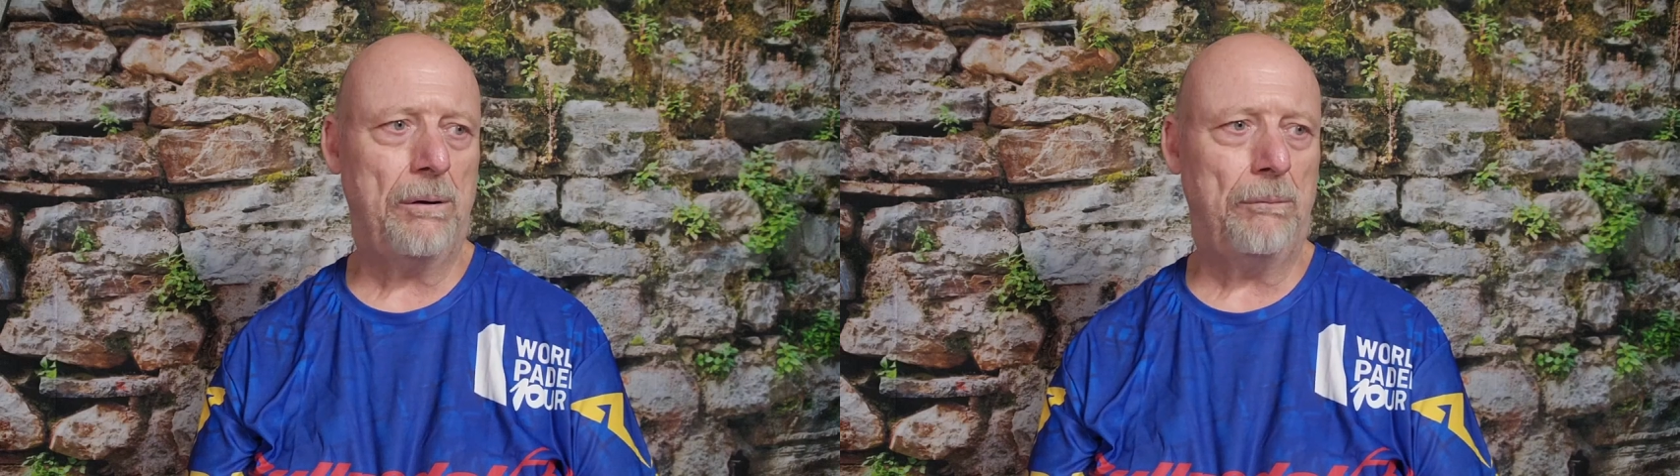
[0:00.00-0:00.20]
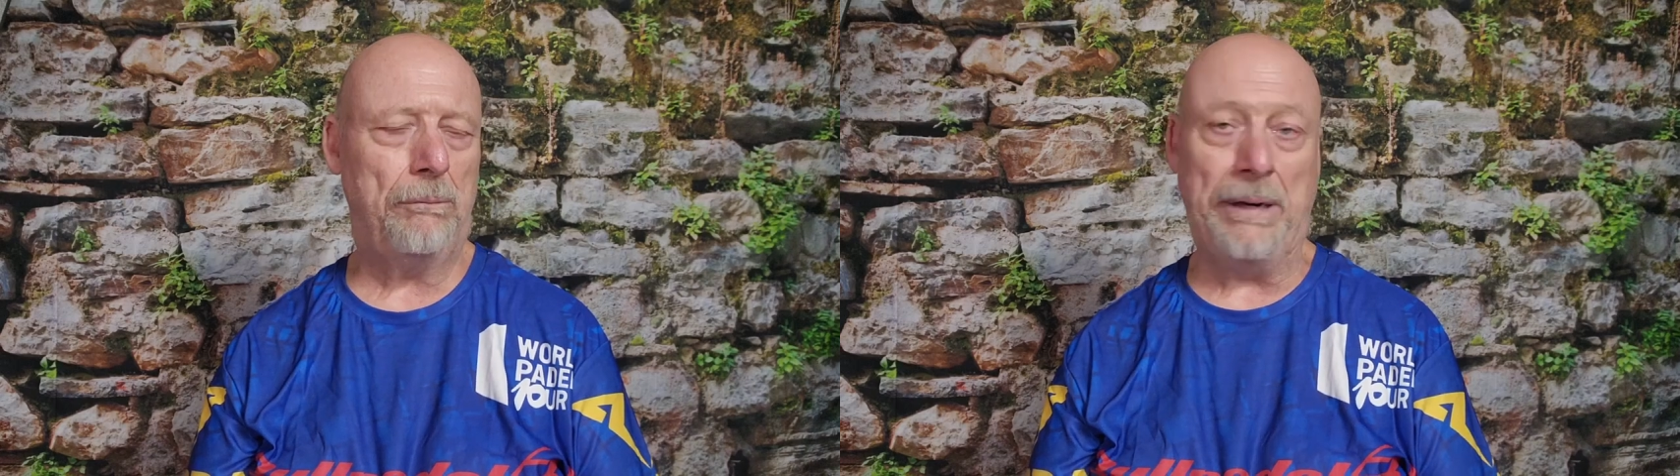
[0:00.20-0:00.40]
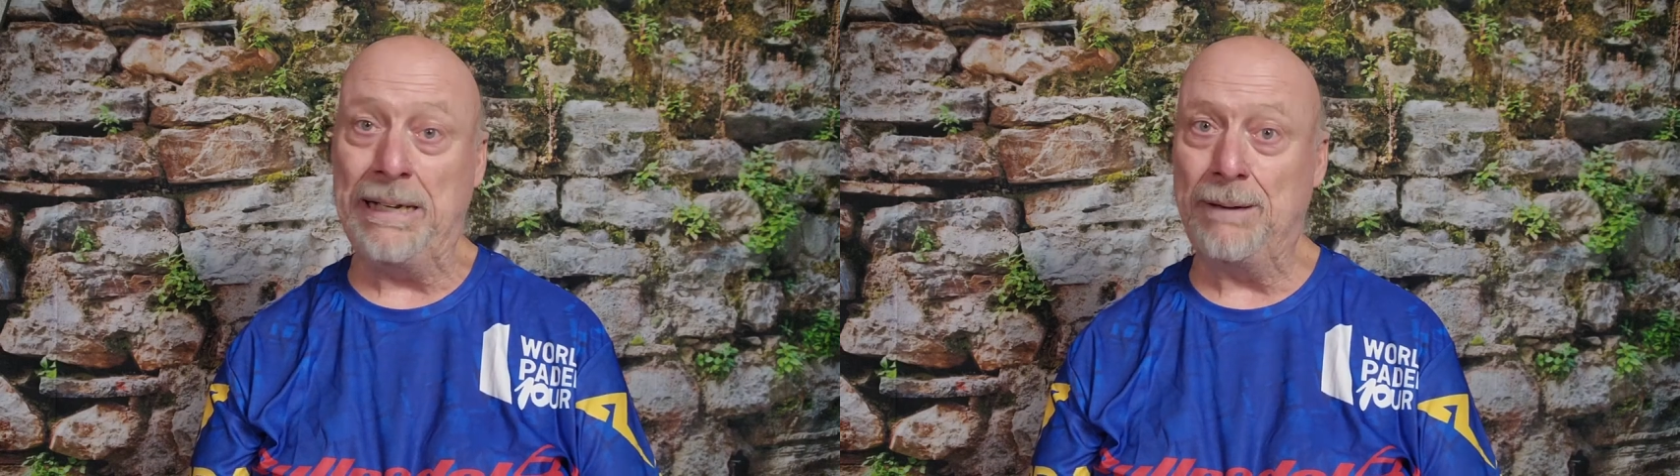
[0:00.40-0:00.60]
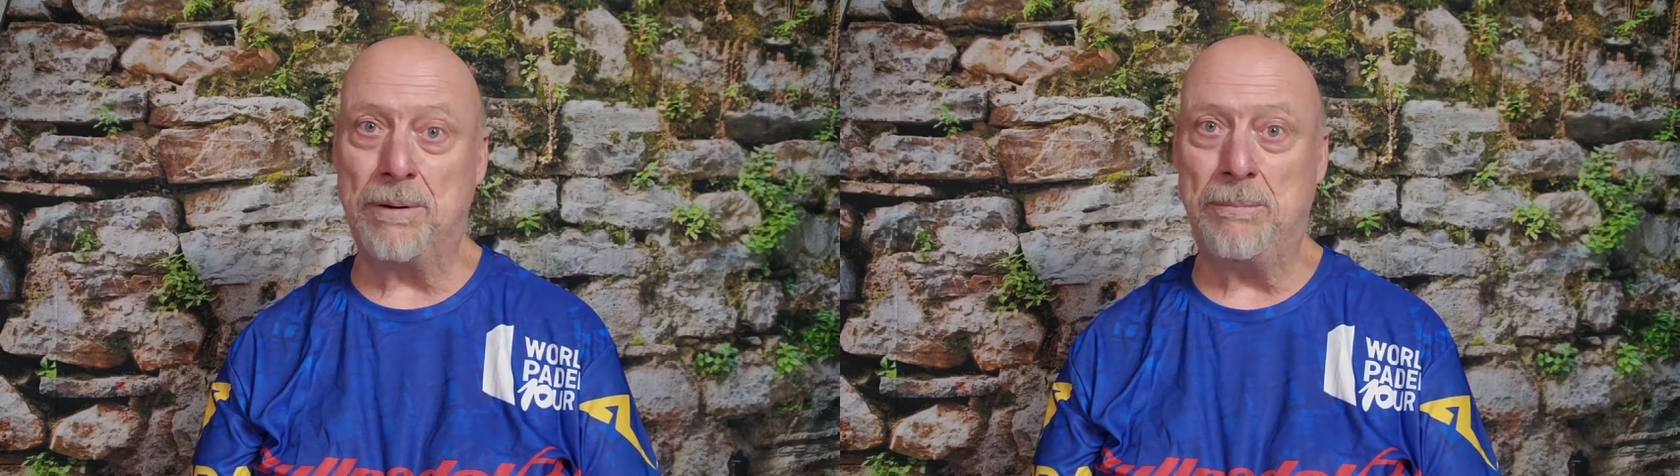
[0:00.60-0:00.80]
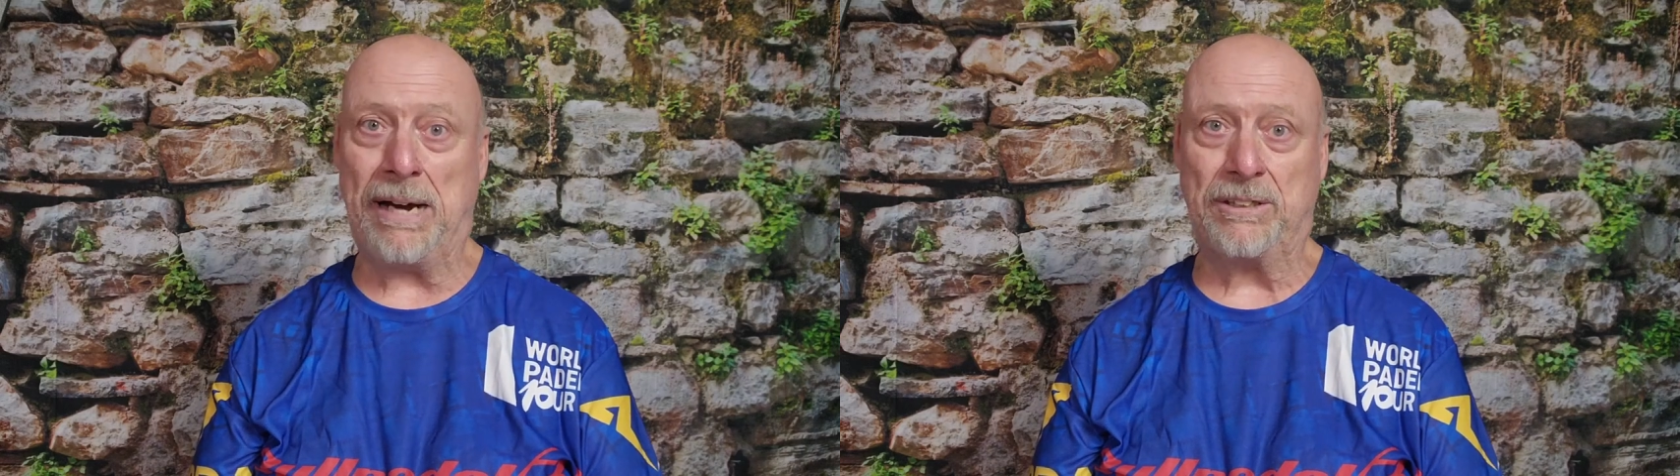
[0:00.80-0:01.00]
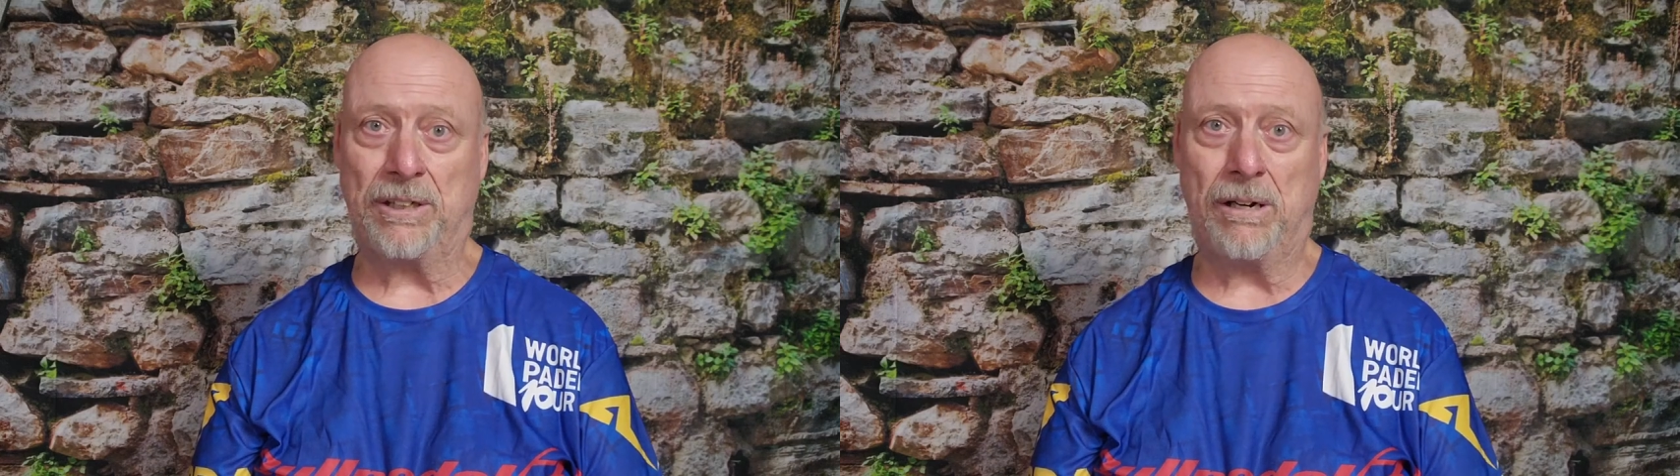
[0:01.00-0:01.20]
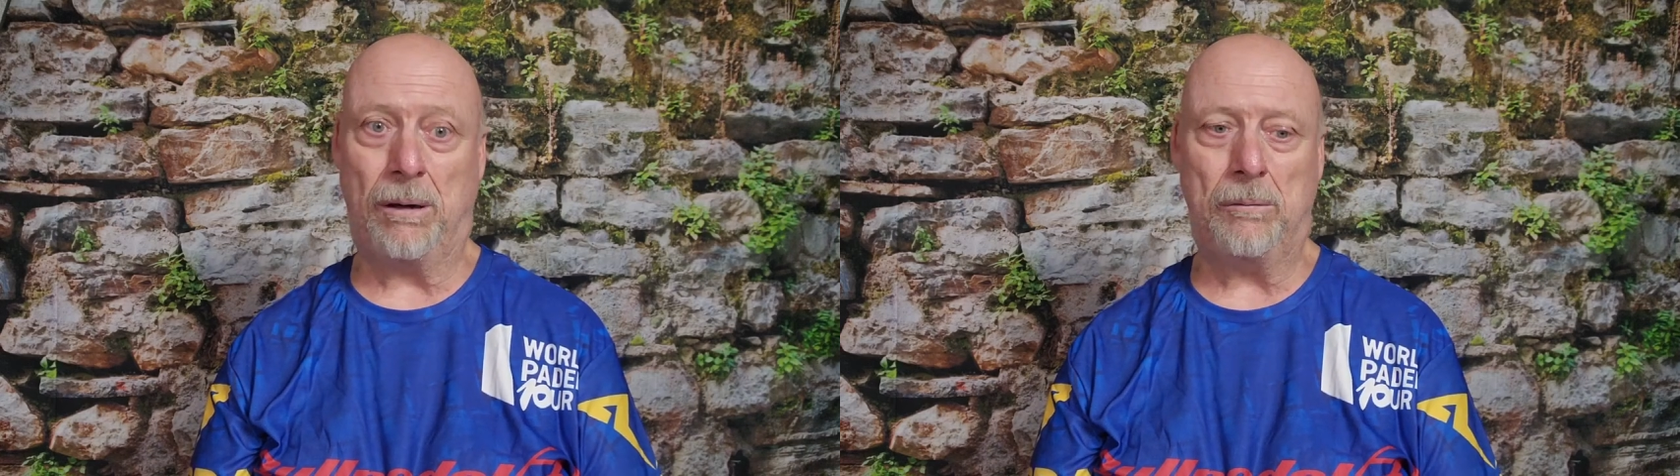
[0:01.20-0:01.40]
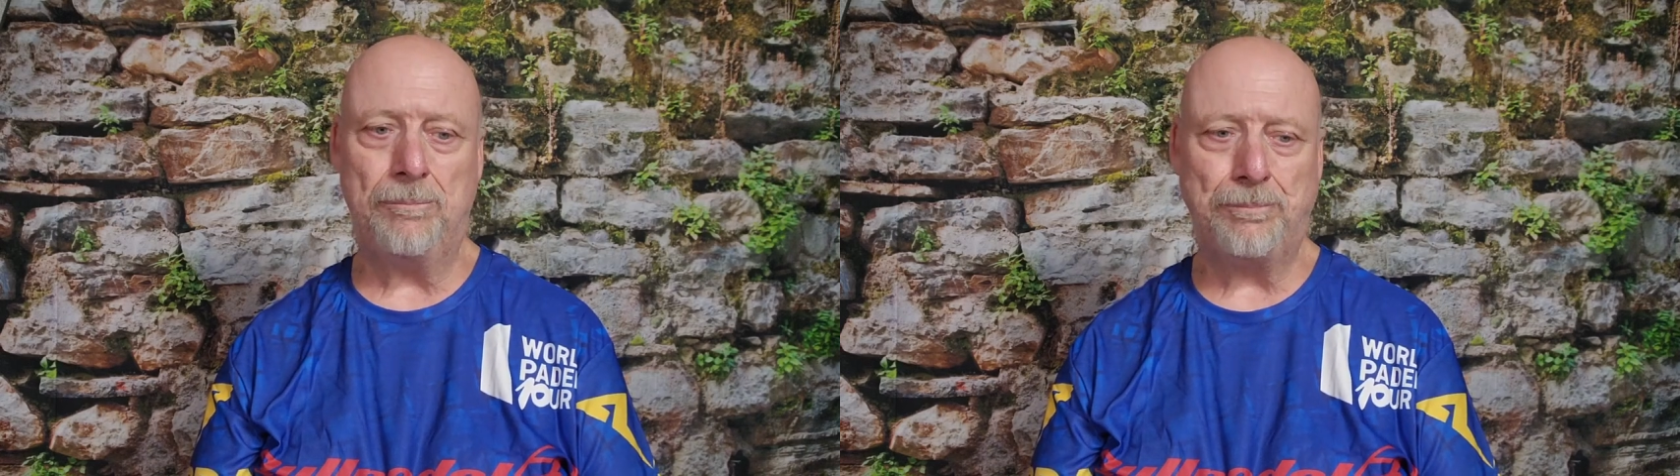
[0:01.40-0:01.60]
We live in
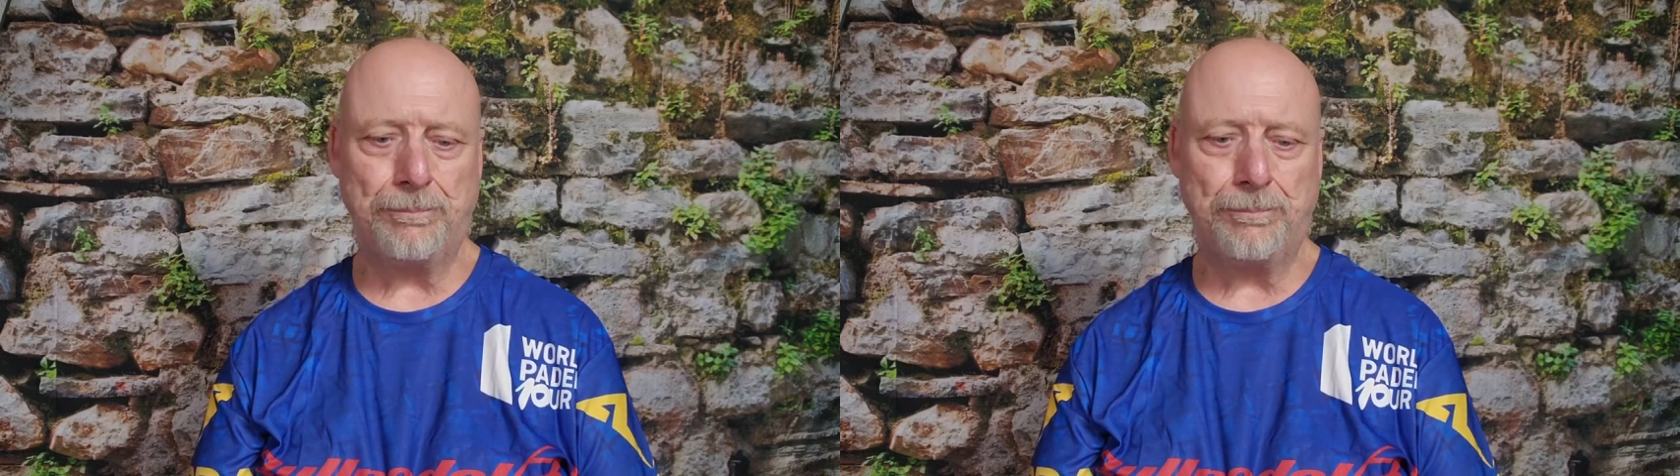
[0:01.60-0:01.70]
Mexico.